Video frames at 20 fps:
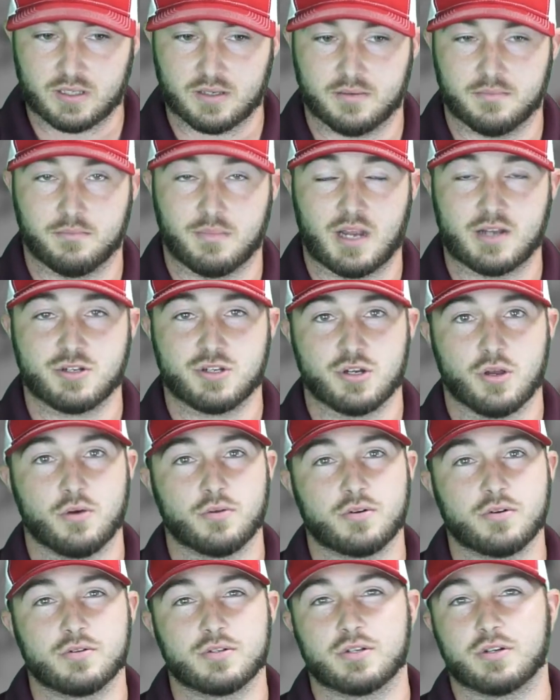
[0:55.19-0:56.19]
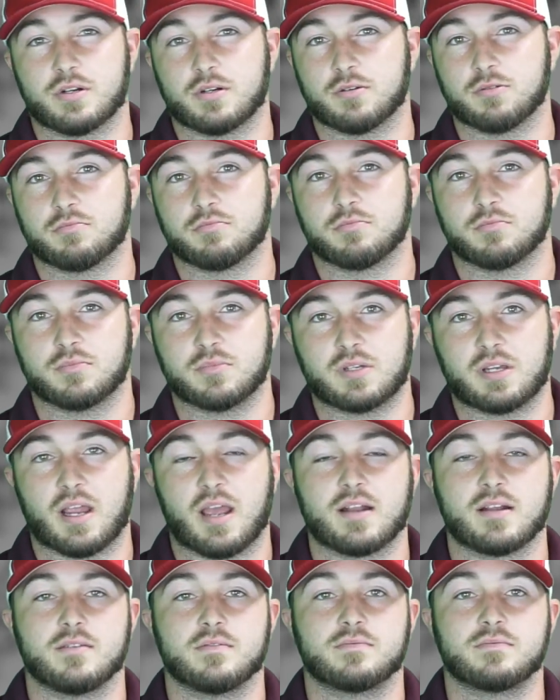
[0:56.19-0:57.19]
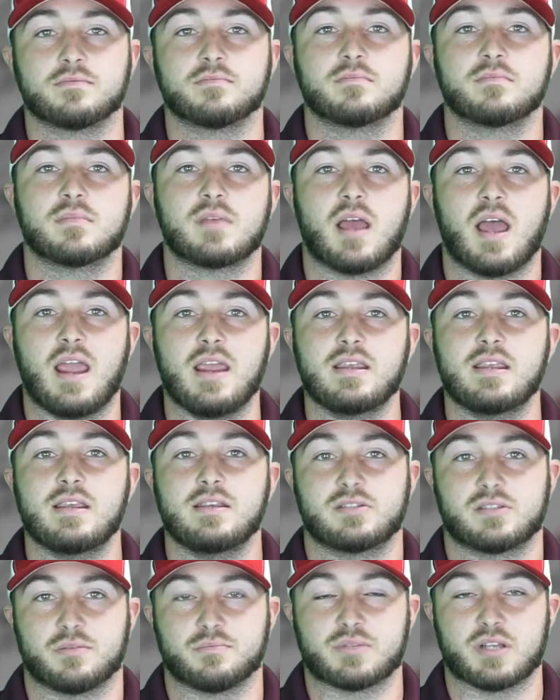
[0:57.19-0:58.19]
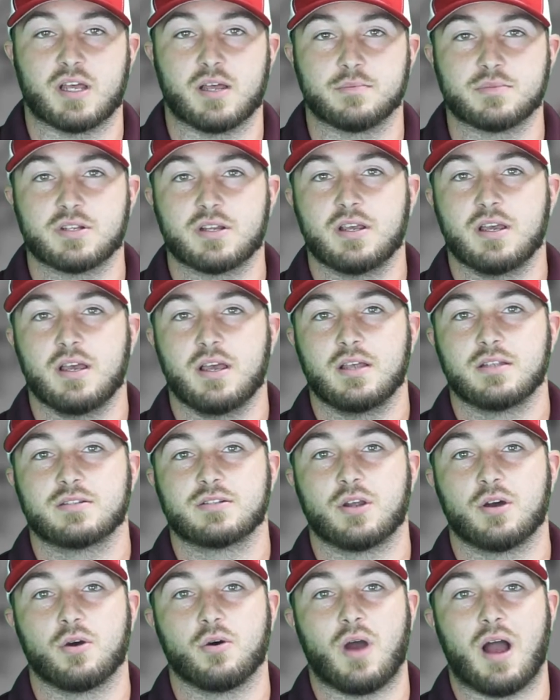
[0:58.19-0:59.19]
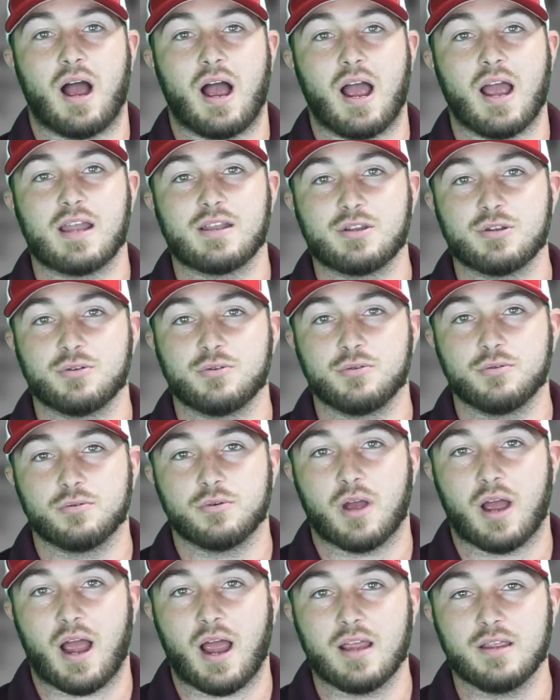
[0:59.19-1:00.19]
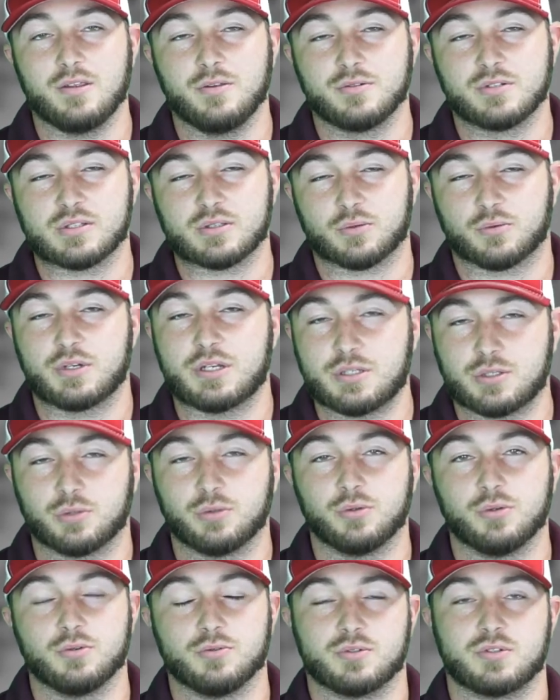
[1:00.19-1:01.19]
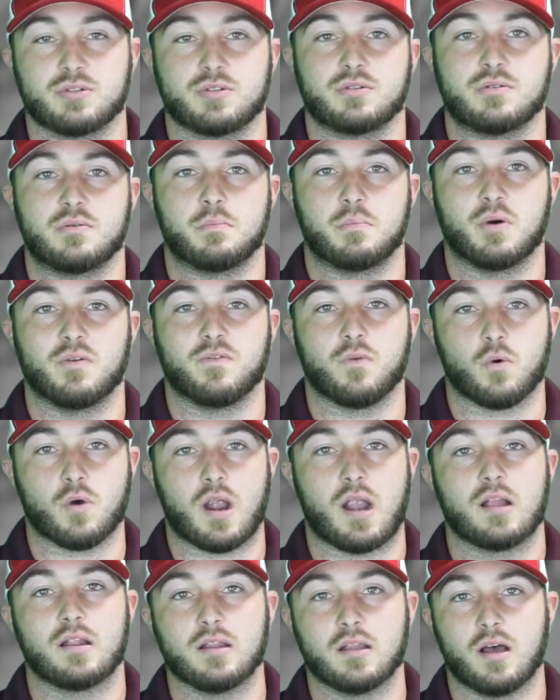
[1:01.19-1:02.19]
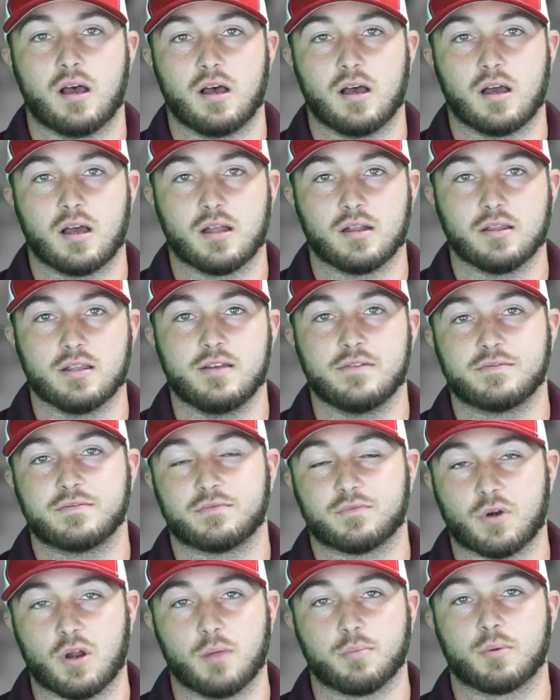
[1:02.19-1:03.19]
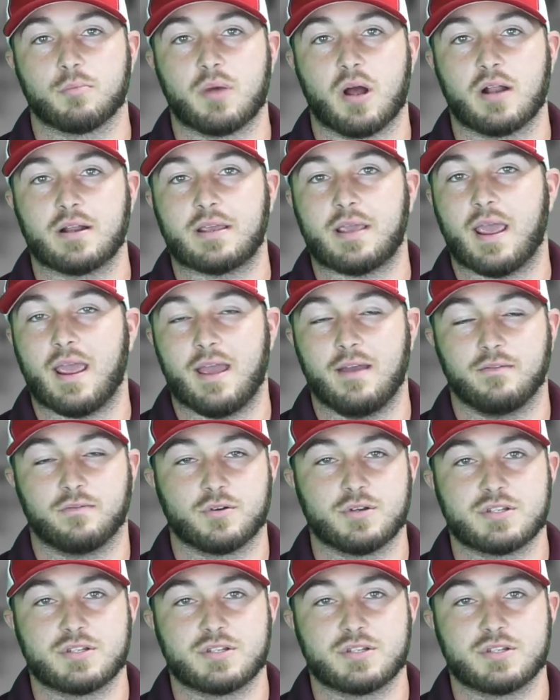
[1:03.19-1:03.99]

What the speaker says: my shoulders are kind of achy sometimes. So I use three tools before I lift for upper body every